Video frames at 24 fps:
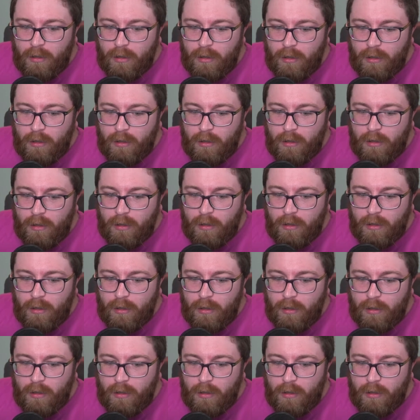
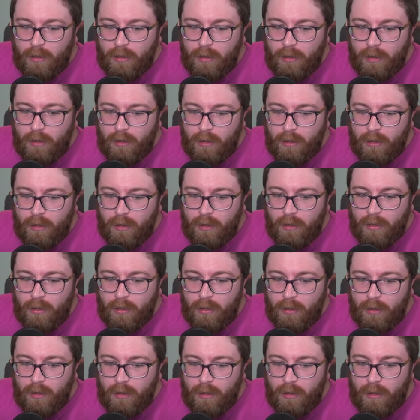
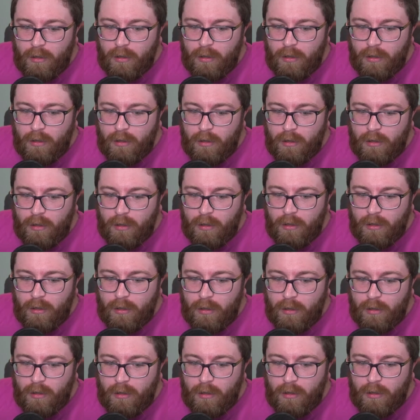
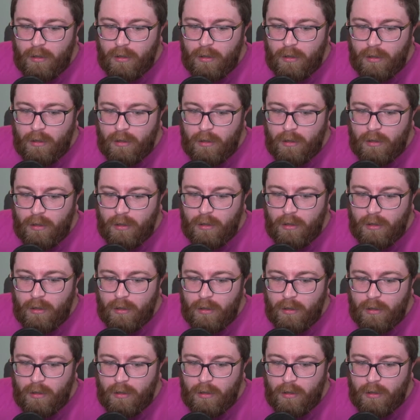
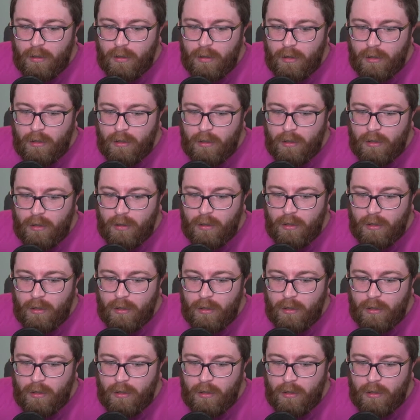No words are spoken by the person on screen.